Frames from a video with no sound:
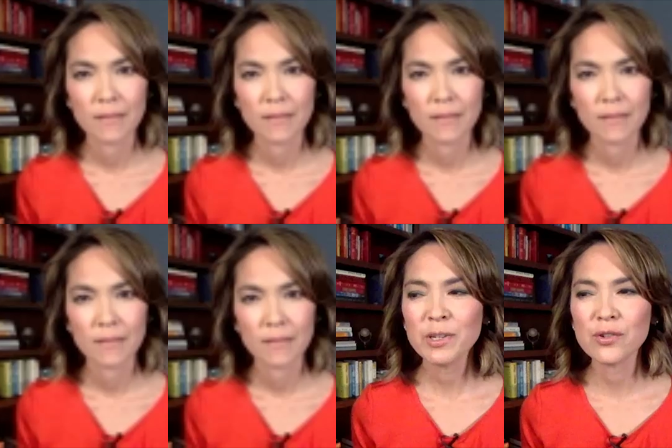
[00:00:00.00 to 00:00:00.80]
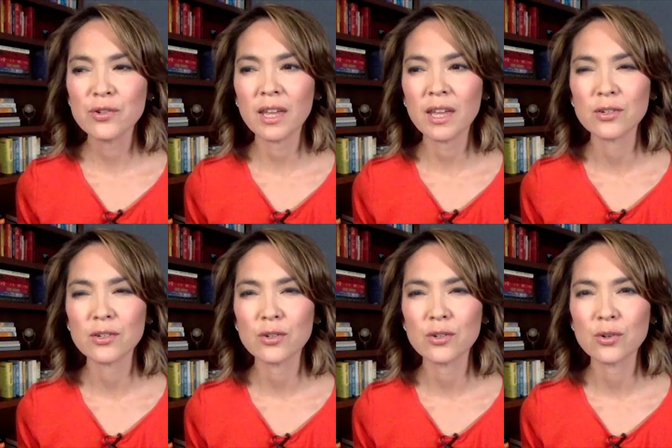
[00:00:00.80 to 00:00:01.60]
you think getting back to normal
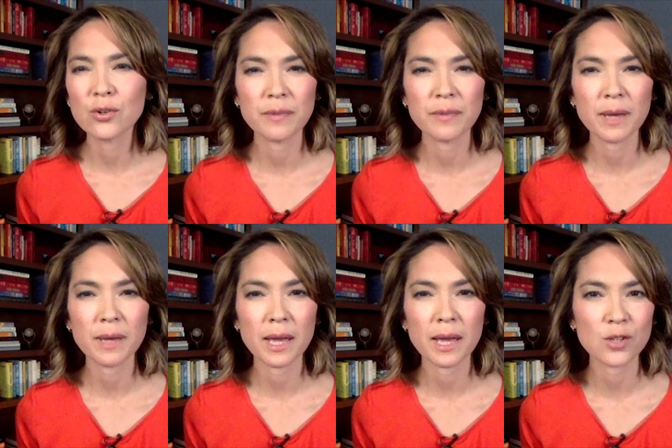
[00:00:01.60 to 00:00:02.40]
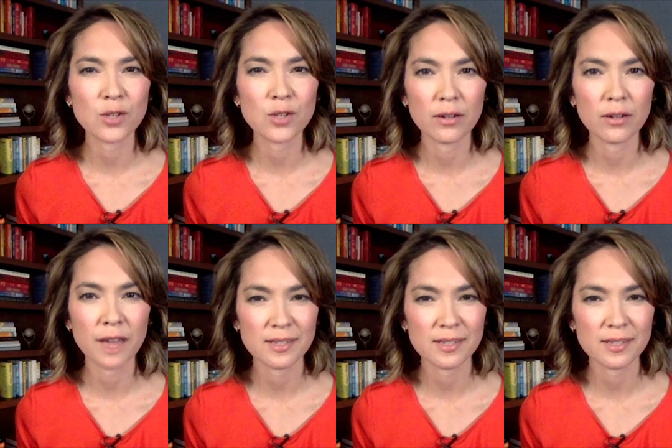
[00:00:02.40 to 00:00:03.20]
depends on a vaccine, or
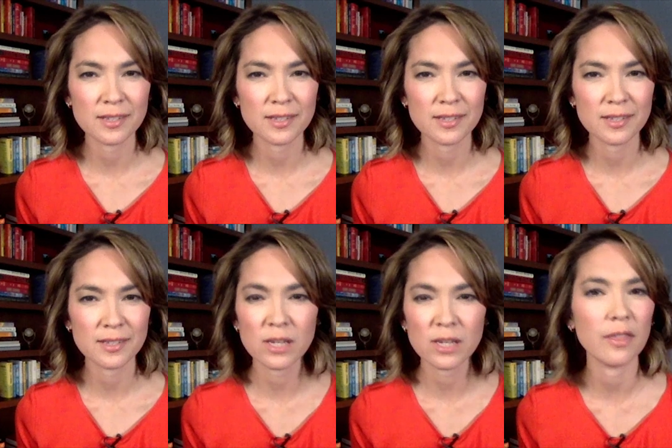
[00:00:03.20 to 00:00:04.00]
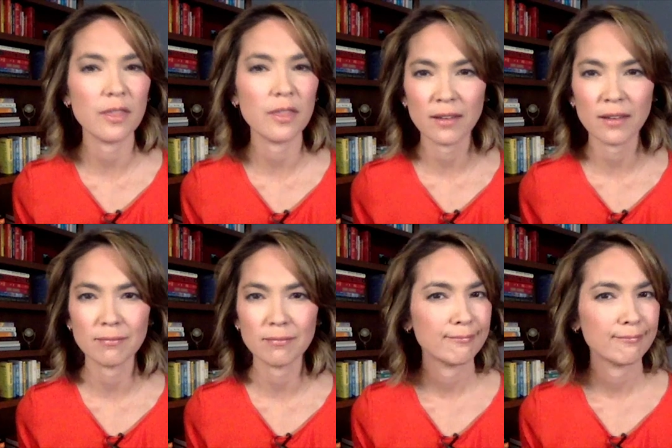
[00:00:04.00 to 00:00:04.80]
even then,
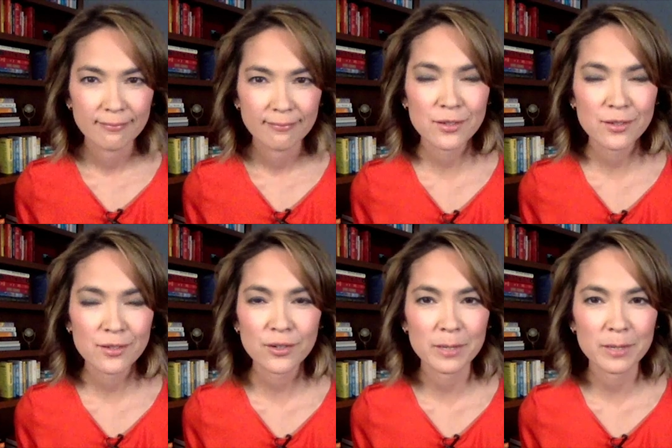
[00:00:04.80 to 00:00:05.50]
things are going to be different?